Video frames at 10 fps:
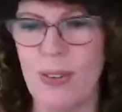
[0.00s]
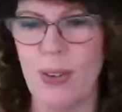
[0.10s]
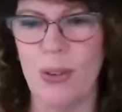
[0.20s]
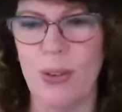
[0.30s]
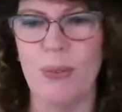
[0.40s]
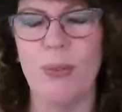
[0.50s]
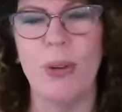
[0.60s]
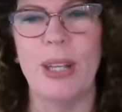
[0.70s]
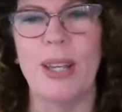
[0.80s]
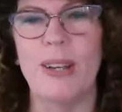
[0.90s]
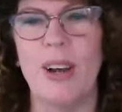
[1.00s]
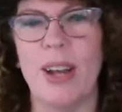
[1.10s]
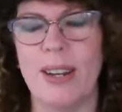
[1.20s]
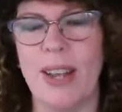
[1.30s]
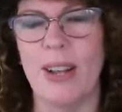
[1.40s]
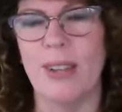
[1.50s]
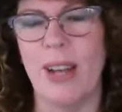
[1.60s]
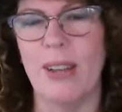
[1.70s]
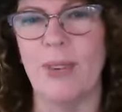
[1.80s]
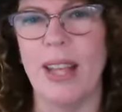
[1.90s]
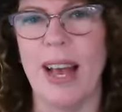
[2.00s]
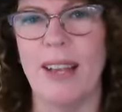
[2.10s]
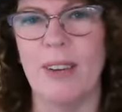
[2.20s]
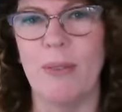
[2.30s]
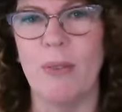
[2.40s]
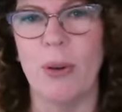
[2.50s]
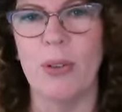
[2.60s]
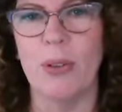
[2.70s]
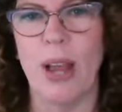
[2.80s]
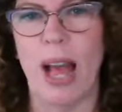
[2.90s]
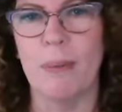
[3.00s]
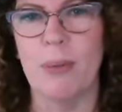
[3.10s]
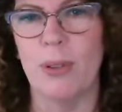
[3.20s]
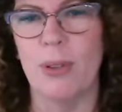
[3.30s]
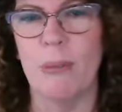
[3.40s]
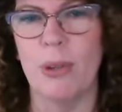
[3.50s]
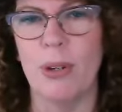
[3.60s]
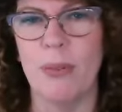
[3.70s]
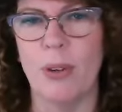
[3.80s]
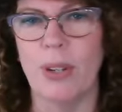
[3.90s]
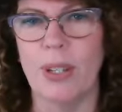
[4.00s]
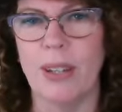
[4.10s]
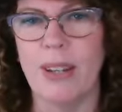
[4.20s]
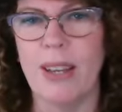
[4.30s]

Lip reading: So you've really got it nailed down with that. Your photos are absolutely beautiful and